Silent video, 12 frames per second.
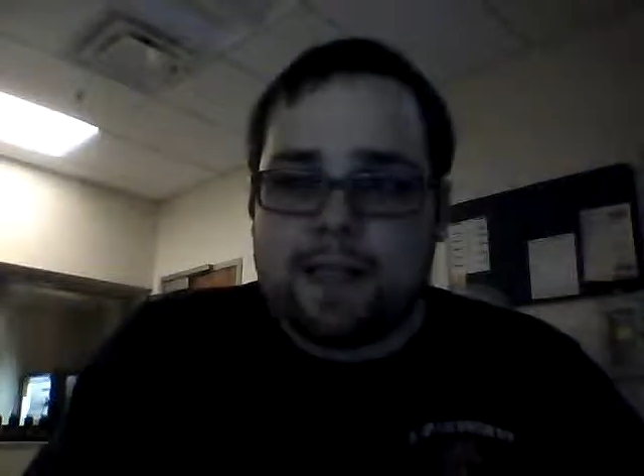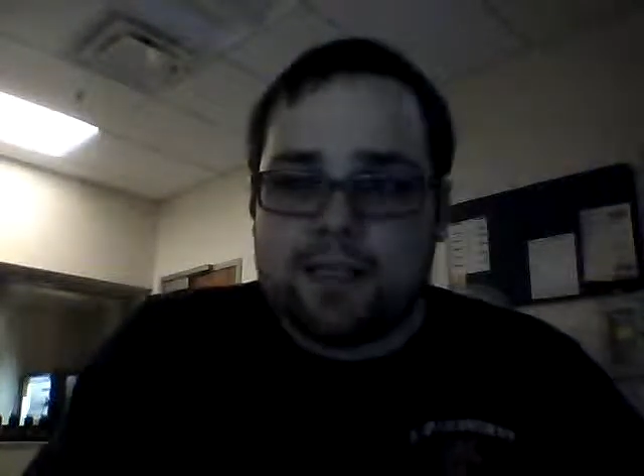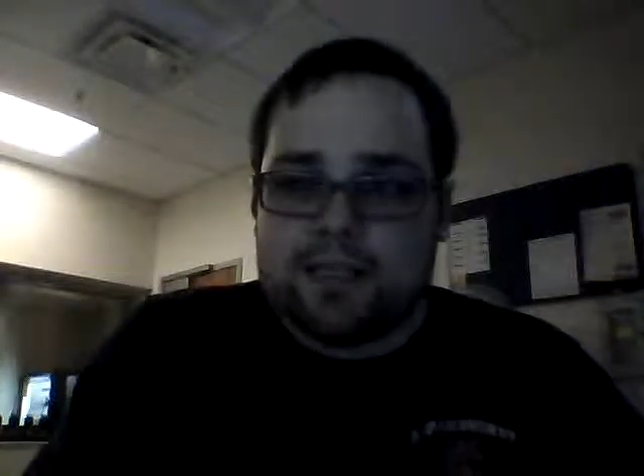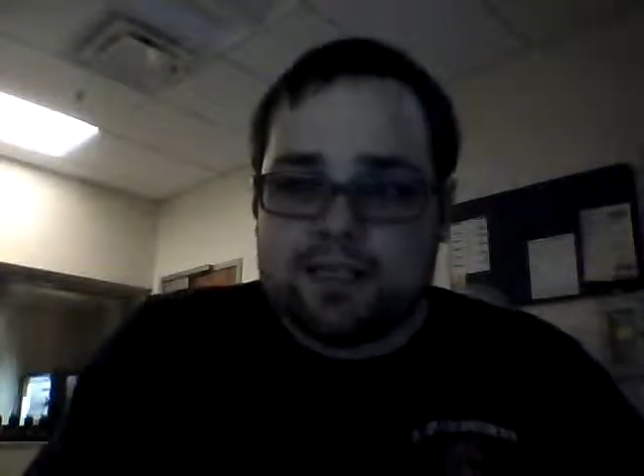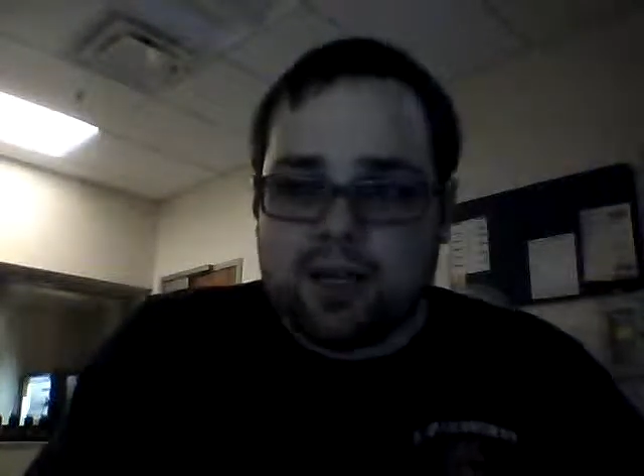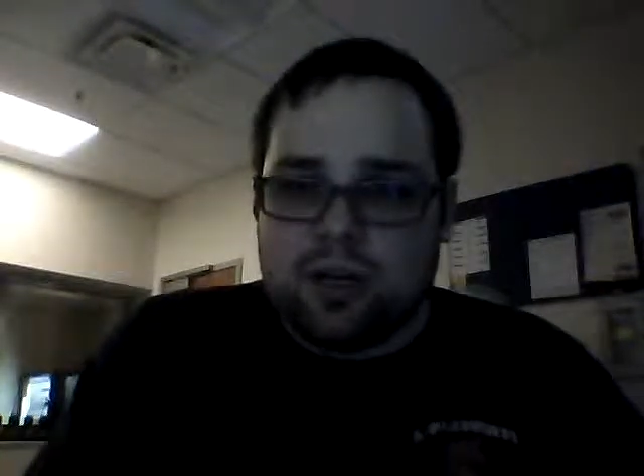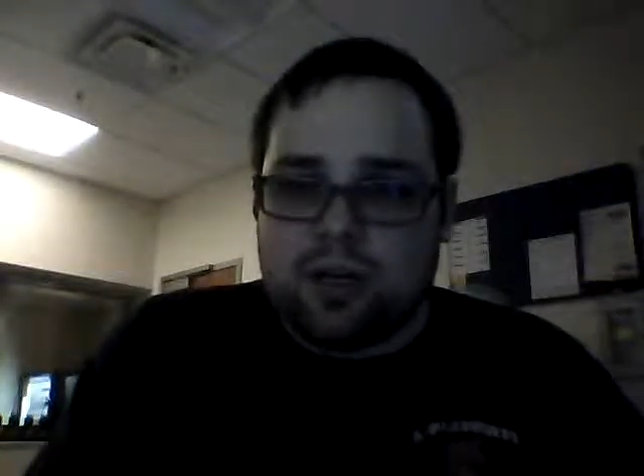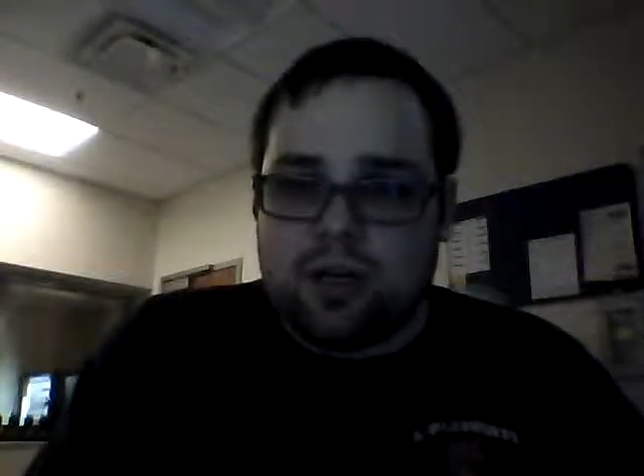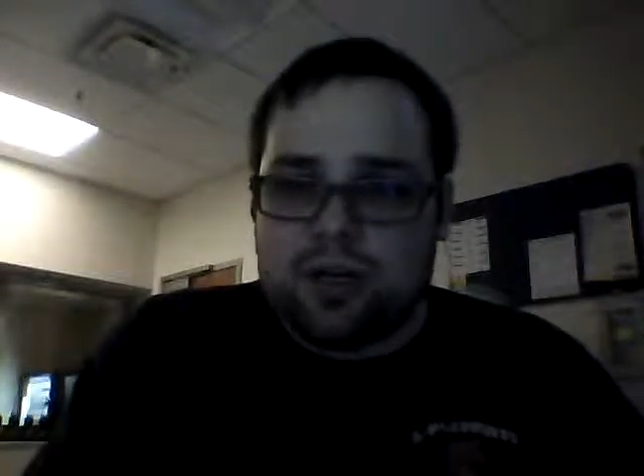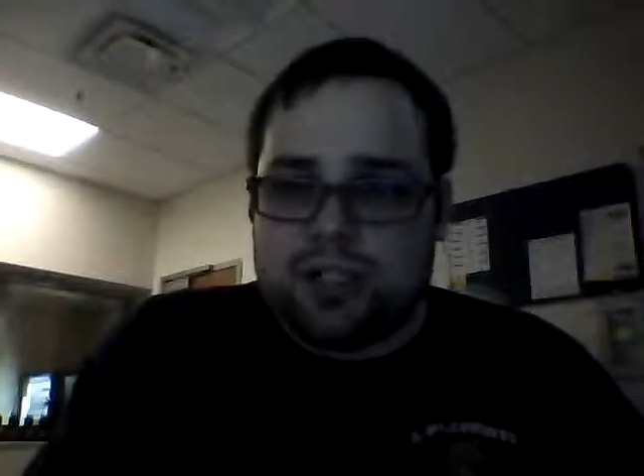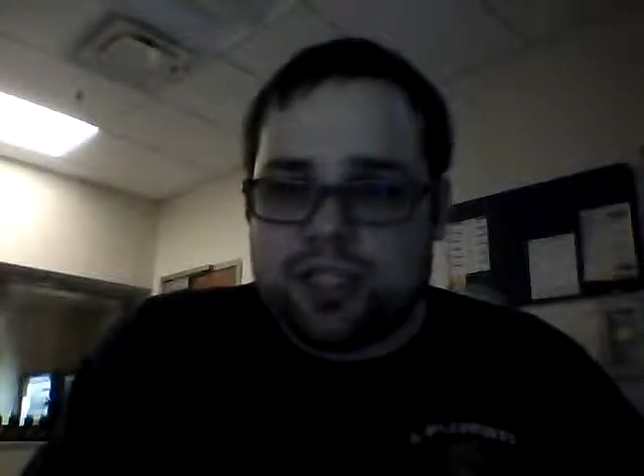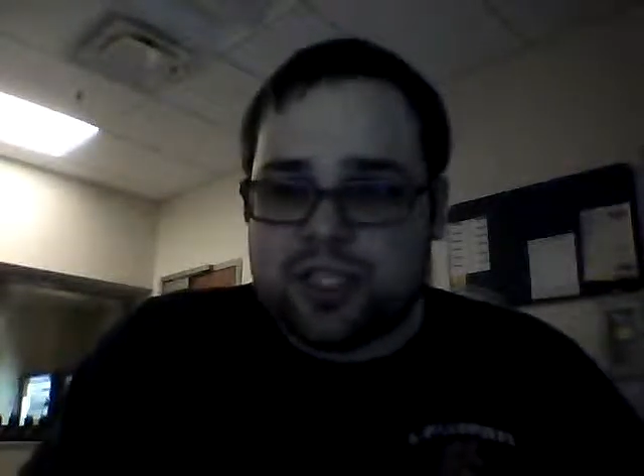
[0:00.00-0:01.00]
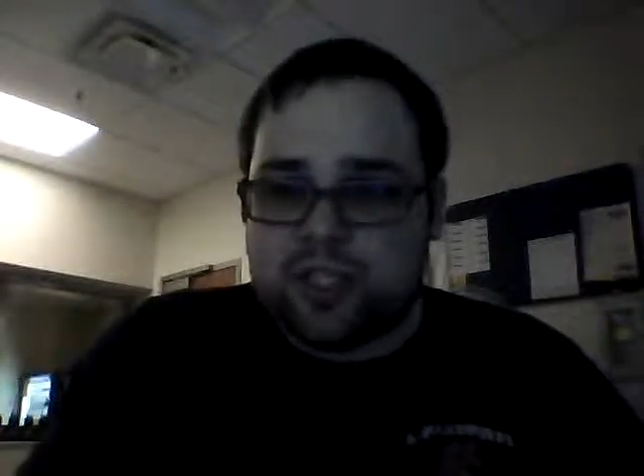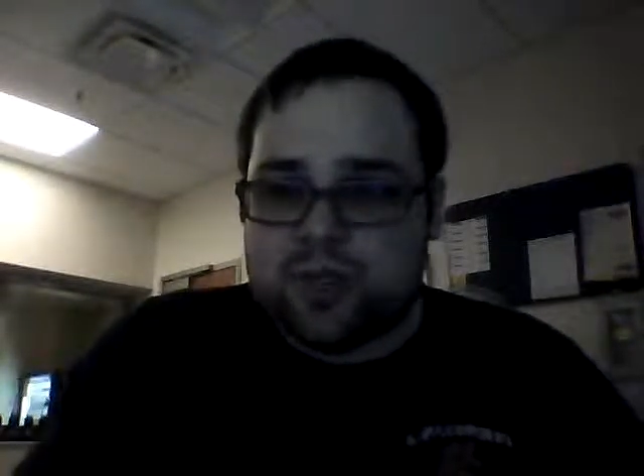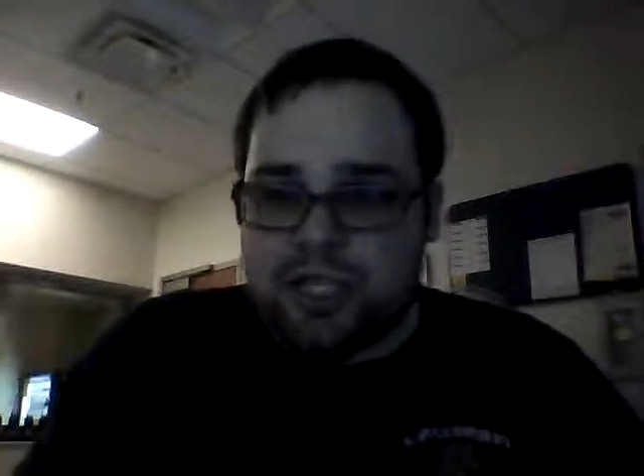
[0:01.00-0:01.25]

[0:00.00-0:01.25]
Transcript: So just